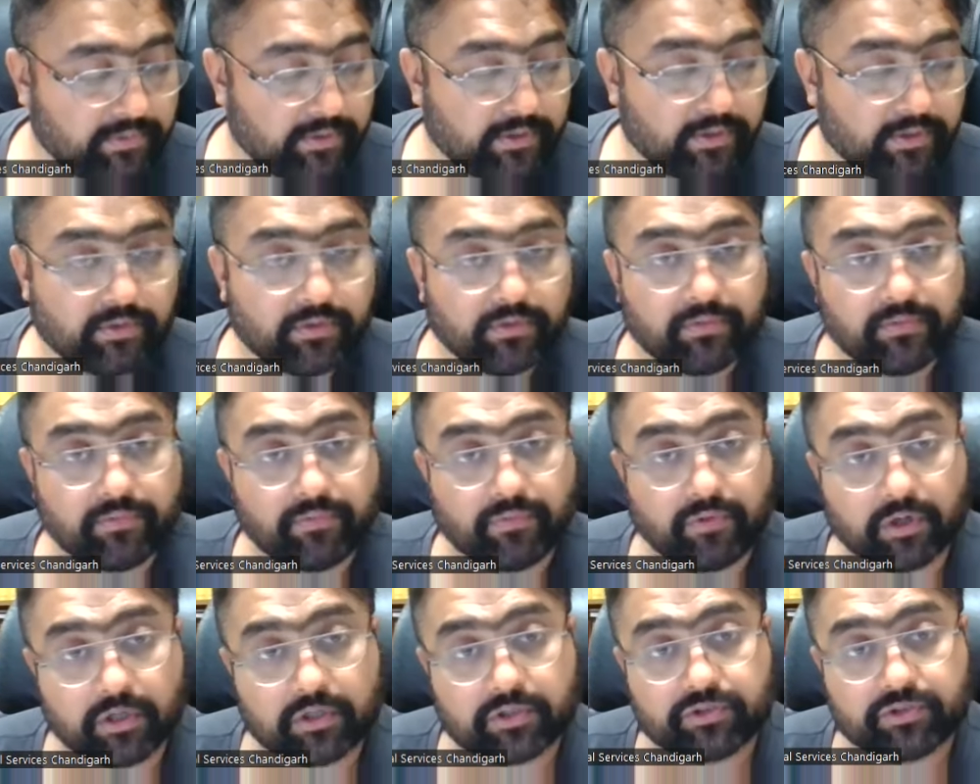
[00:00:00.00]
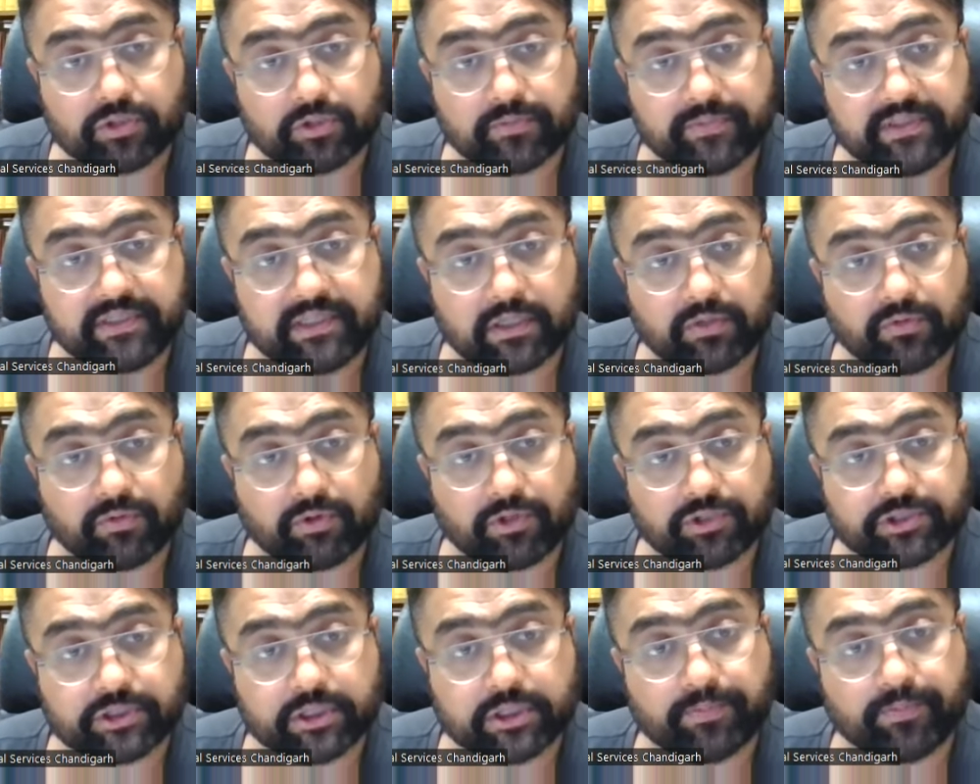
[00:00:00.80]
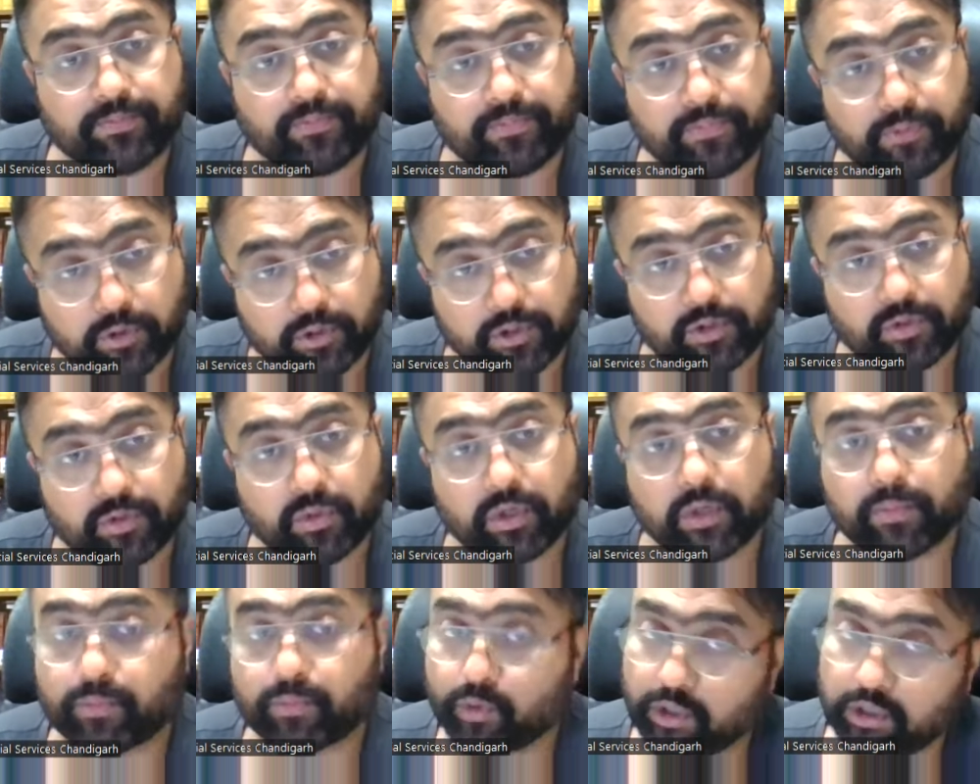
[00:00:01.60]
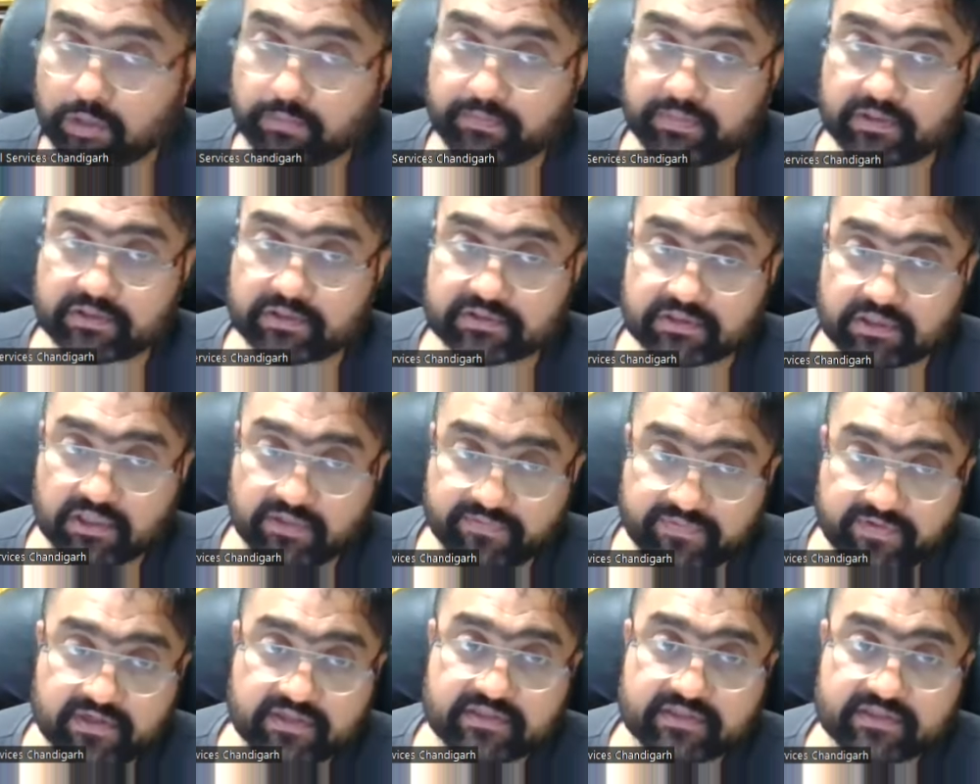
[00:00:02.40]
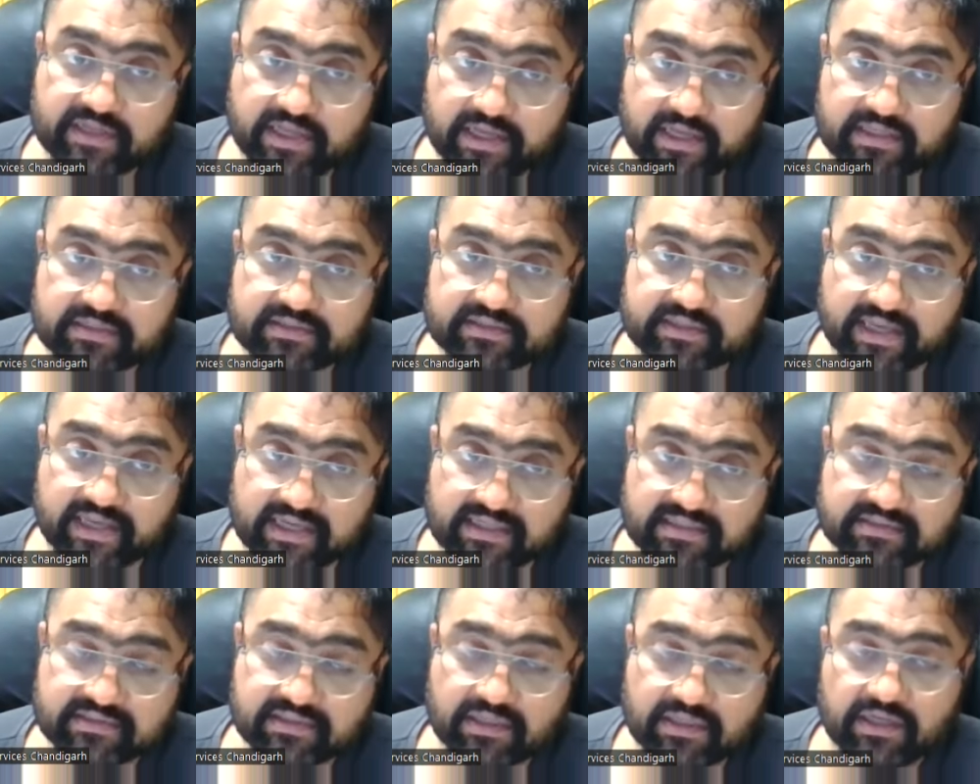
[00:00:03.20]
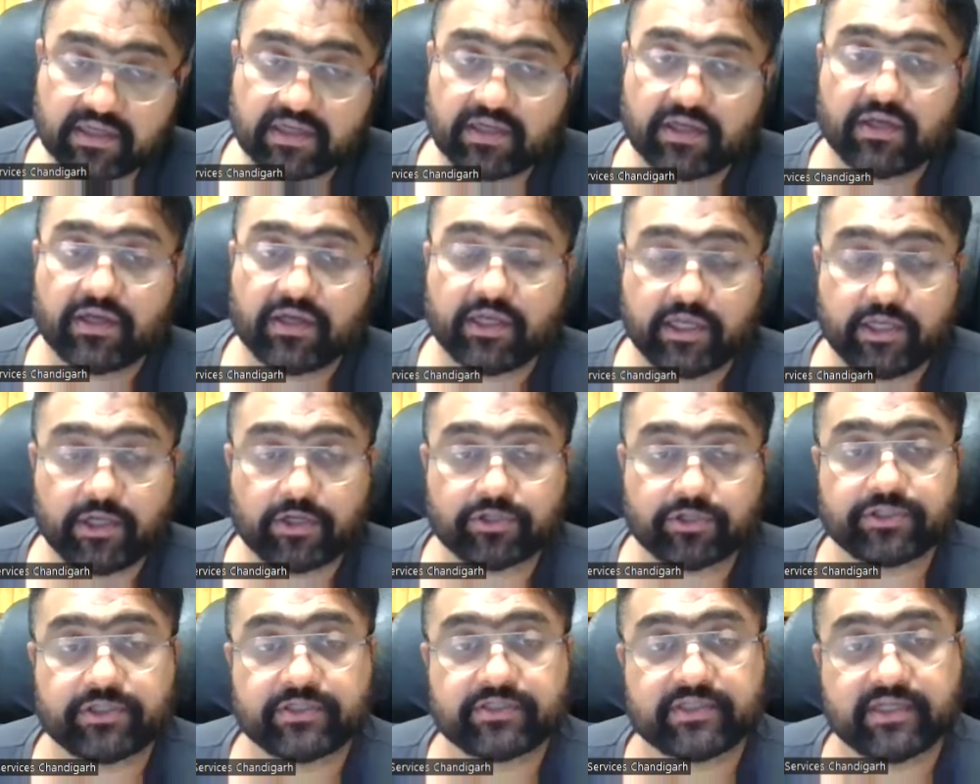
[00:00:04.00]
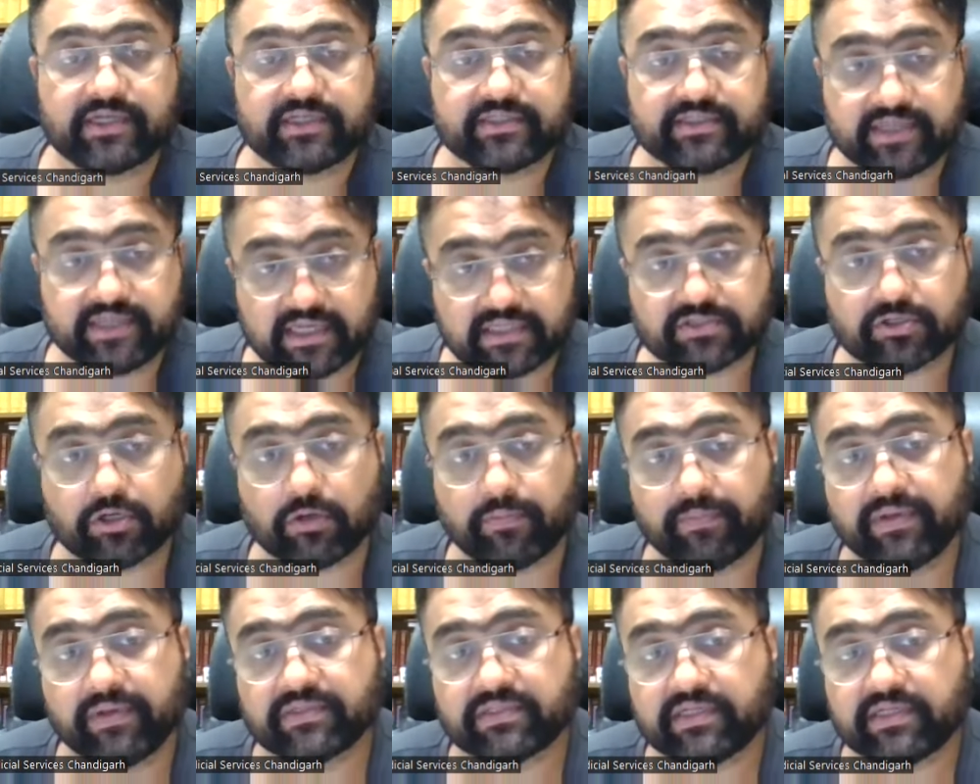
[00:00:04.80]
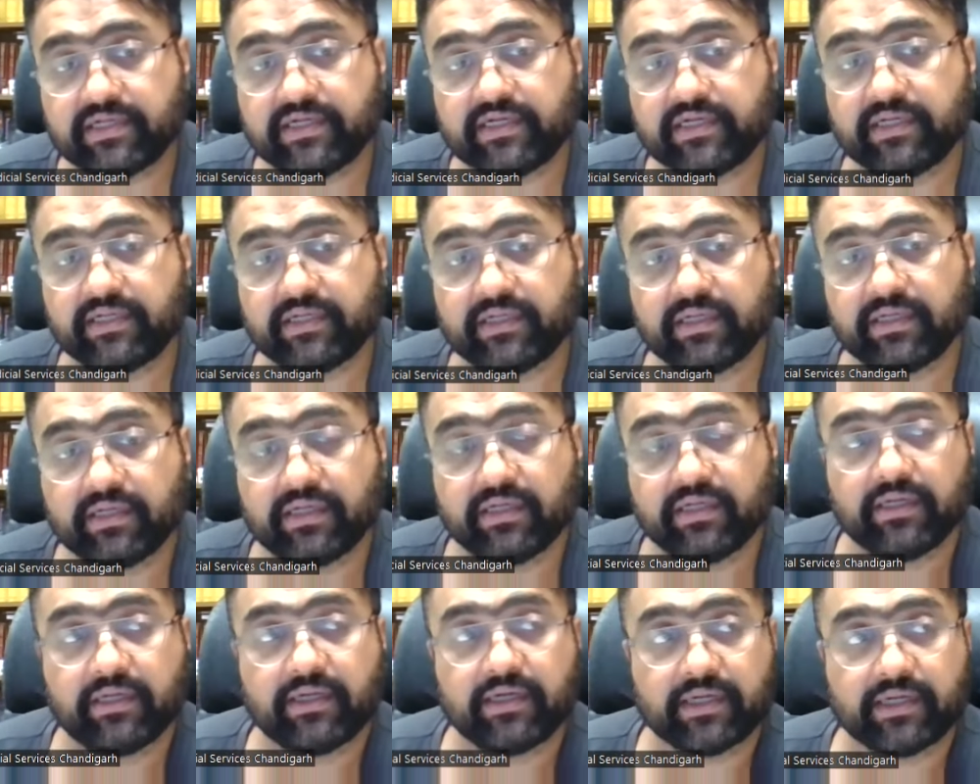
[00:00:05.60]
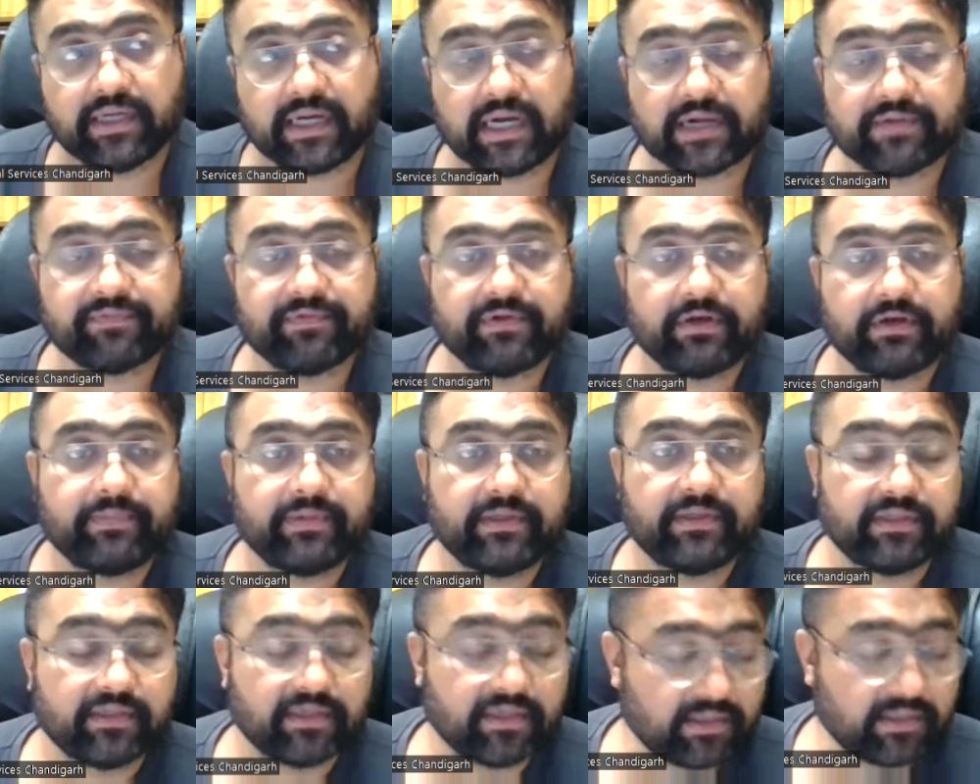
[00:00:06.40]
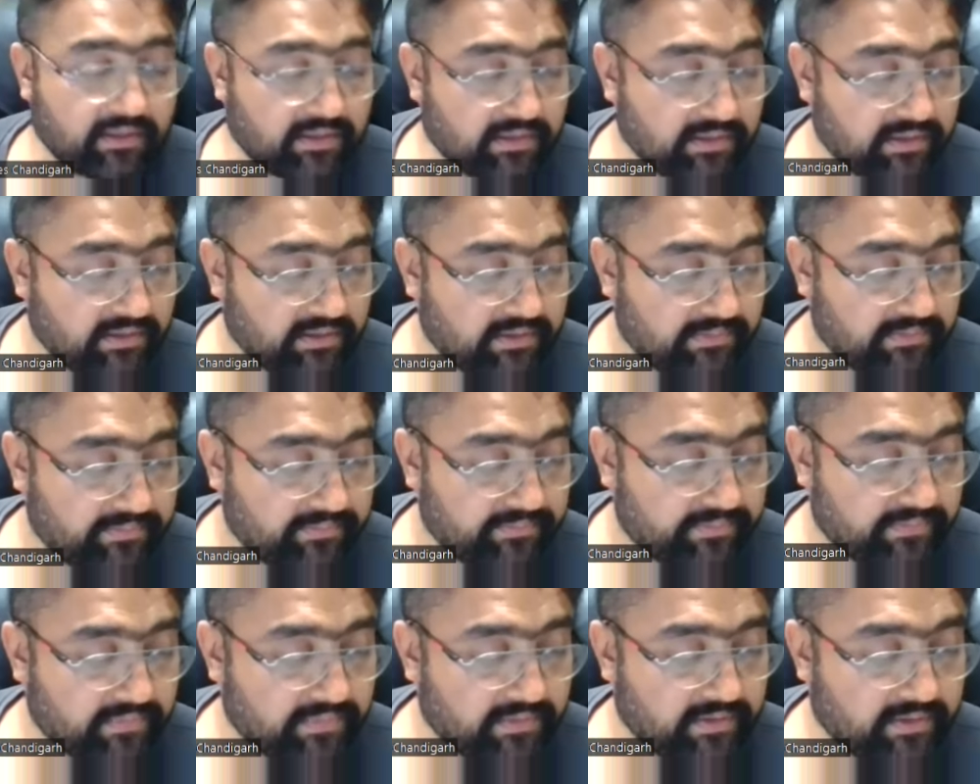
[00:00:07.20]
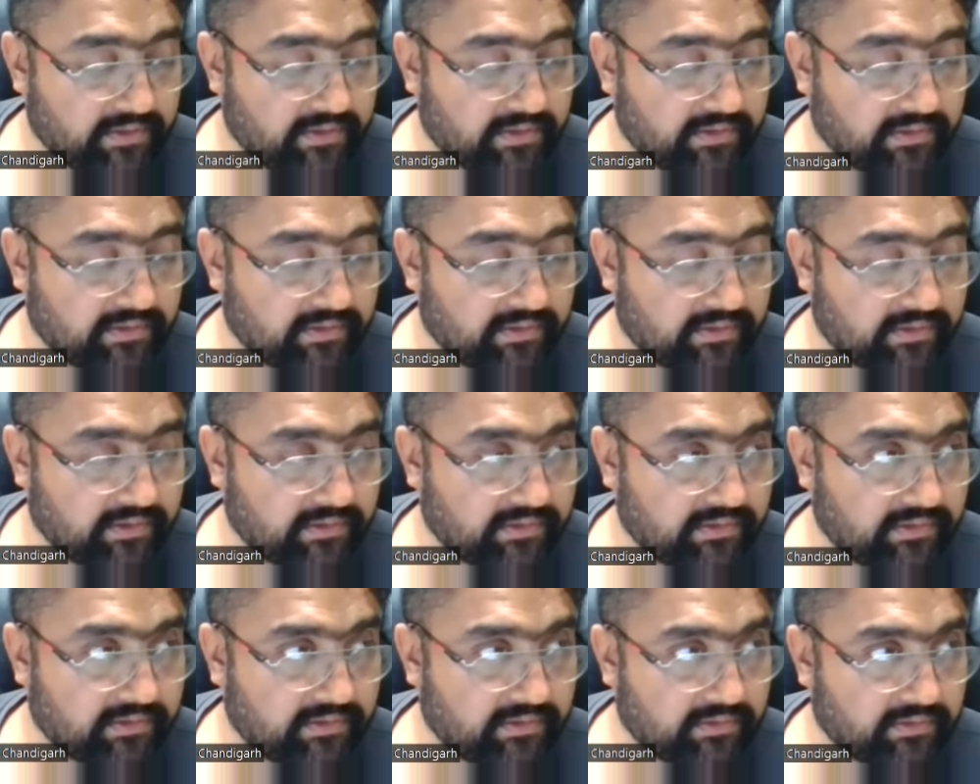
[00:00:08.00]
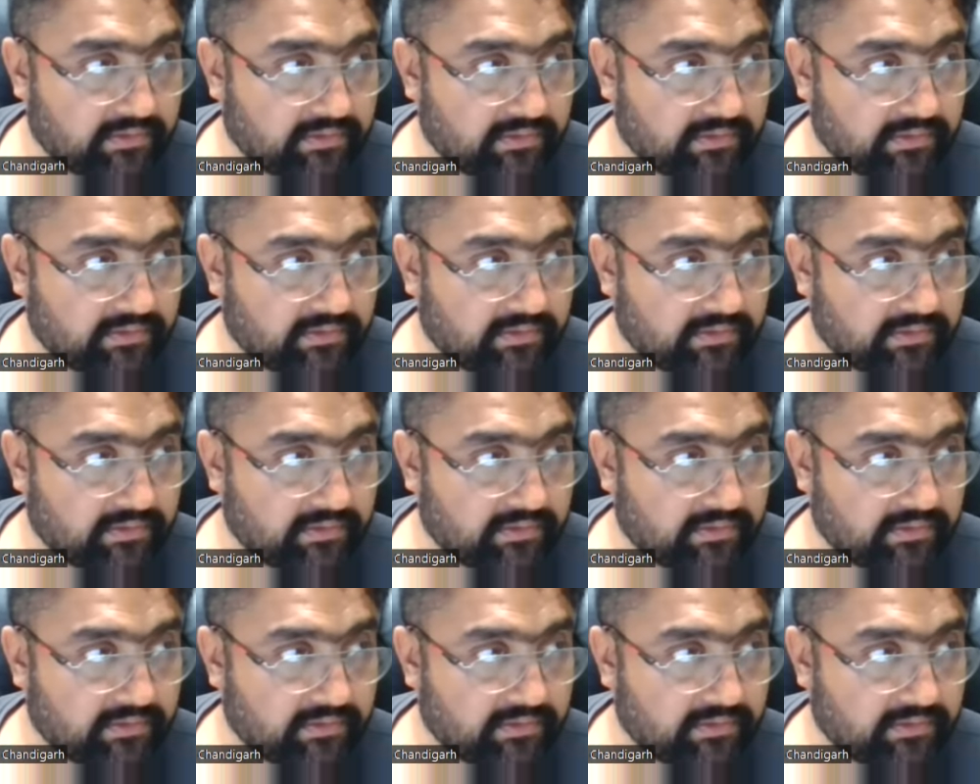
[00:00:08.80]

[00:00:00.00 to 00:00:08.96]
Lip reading: what should be the question put to a poor person. If it says yes, he or she says yes, obviously that will be the the